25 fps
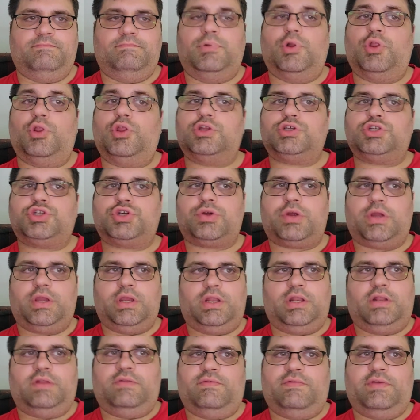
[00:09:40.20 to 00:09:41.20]
Bullet
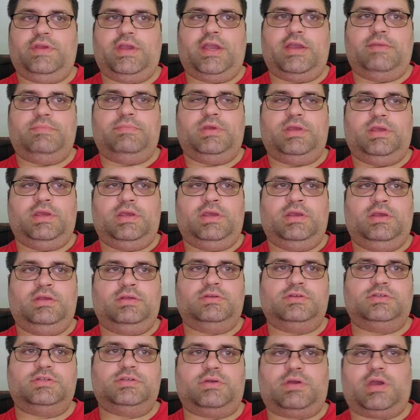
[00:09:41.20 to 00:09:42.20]
Train and VIP,
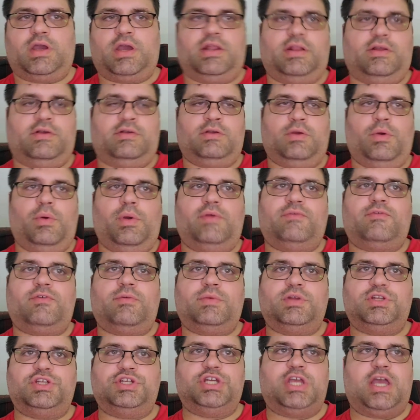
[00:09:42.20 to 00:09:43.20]
so kind of going
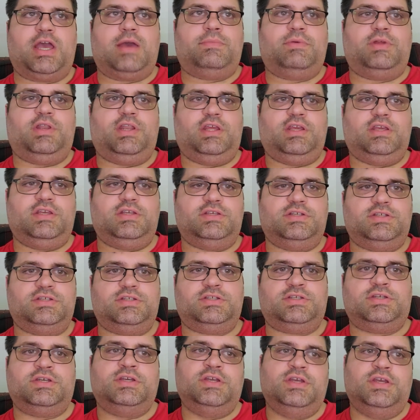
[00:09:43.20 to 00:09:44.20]
from a
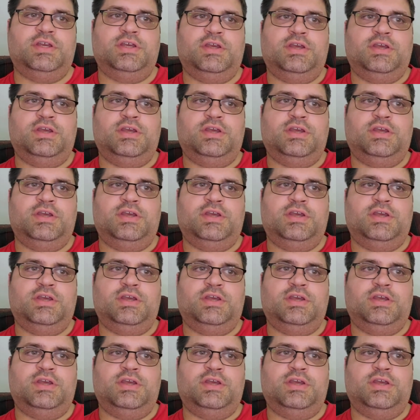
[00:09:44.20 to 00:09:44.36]
Japanese